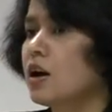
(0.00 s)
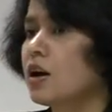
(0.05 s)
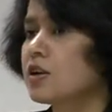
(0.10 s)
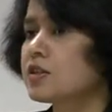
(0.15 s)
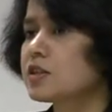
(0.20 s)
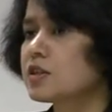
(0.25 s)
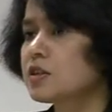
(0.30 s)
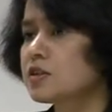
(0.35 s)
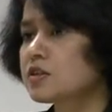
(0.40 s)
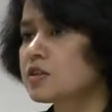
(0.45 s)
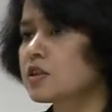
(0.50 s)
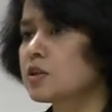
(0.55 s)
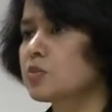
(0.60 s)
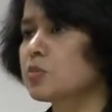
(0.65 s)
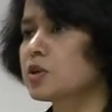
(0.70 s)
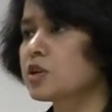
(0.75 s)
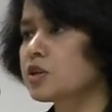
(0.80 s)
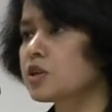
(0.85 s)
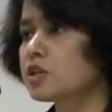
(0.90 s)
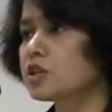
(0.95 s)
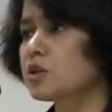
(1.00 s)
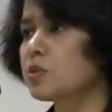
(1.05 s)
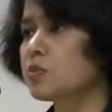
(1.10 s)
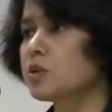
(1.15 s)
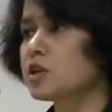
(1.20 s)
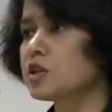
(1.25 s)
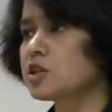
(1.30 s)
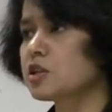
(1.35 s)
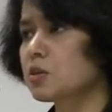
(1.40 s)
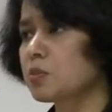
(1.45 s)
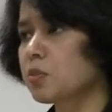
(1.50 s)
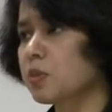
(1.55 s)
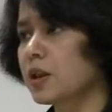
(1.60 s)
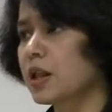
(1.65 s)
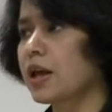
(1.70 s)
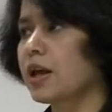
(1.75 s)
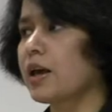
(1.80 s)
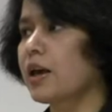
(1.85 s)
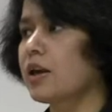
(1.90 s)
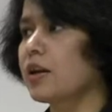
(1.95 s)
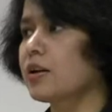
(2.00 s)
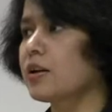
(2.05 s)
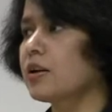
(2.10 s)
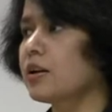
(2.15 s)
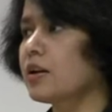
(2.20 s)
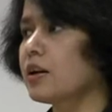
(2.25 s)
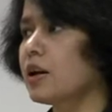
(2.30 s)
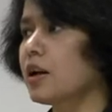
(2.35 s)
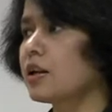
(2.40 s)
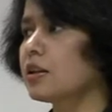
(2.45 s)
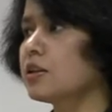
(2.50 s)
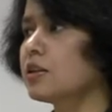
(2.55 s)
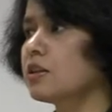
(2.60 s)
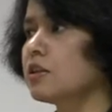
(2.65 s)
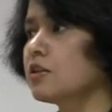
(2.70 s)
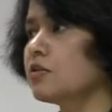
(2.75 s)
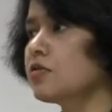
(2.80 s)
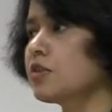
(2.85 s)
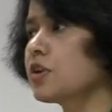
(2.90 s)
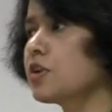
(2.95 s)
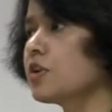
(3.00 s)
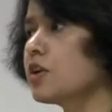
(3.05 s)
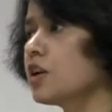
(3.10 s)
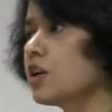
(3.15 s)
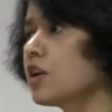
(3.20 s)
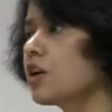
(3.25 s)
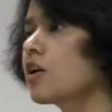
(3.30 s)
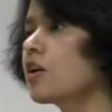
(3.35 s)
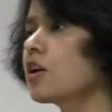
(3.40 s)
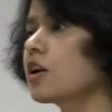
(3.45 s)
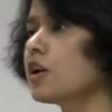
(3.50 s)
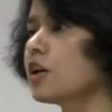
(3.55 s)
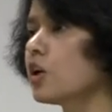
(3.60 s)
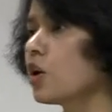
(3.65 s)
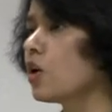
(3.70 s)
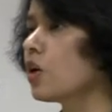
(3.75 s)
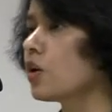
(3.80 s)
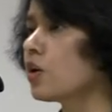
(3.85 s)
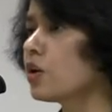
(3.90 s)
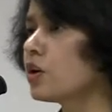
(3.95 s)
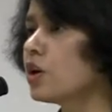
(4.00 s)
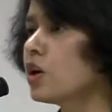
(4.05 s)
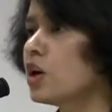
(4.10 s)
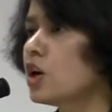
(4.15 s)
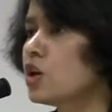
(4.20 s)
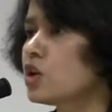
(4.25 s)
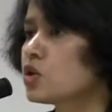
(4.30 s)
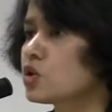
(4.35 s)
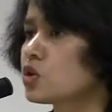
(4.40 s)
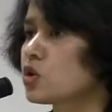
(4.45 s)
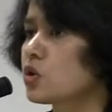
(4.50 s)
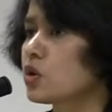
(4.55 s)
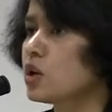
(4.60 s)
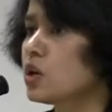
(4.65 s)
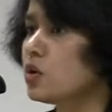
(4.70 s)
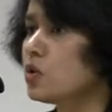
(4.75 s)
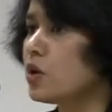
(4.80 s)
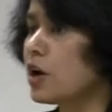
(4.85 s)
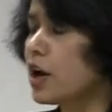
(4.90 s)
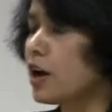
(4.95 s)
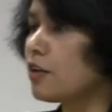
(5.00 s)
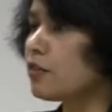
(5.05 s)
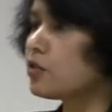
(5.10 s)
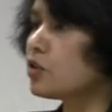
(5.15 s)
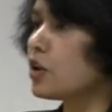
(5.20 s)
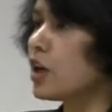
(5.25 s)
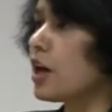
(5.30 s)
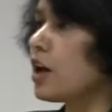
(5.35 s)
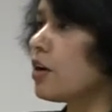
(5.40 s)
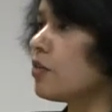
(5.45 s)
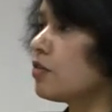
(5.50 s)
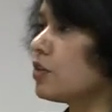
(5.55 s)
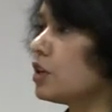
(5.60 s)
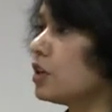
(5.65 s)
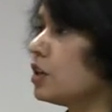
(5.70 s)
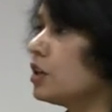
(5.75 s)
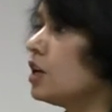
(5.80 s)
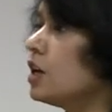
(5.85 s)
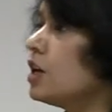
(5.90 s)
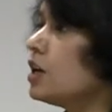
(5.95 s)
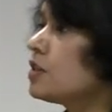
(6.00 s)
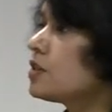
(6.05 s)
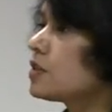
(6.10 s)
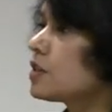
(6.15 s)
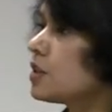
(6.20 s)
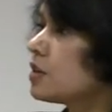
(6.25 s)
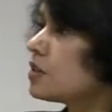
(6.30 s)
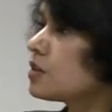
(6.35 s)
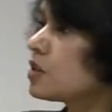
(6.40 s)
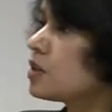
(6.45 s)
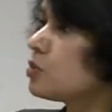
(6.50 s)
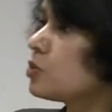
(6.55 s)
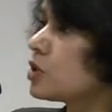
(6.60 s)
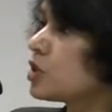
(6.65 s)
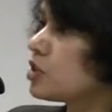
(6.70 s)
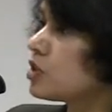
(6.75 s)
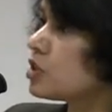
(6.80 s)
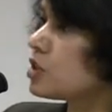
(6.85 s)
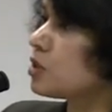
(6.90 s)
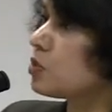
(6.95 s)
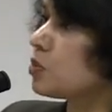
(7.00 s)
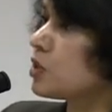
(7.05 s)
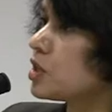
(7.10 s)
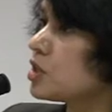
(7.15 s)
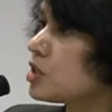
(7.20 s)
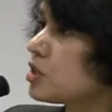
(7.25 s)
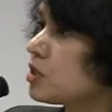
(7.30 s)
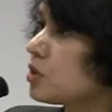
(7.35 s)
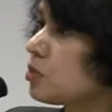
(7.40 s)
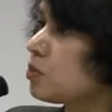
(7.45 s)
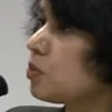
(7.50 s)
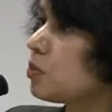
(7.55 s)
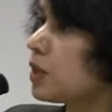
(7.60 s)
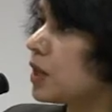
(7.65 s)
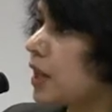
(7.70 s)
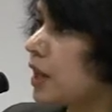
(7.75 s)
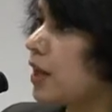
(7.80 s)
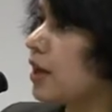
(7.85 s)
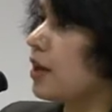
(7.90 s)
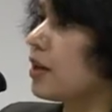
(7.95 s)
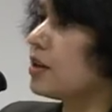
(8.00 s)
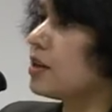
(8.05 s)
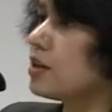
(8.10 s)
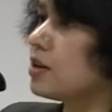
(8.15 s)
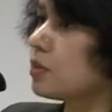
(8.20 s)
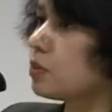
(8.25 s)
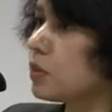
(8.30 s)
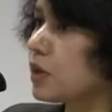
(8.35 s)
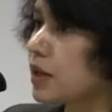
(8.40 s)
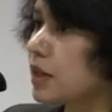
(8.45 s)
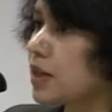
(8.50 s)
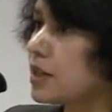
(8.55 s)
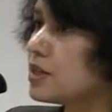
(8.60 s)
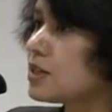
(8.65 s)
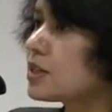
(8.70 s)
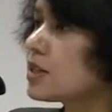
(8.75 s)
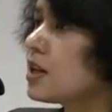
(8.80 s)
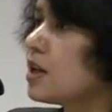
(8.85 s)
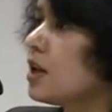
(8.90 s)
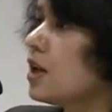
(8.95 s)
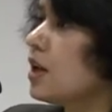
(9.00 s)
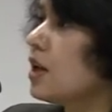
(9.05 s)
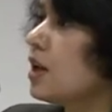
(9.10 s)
a citizen participation plan at the very early on. So you have to have a citizen participation plan in place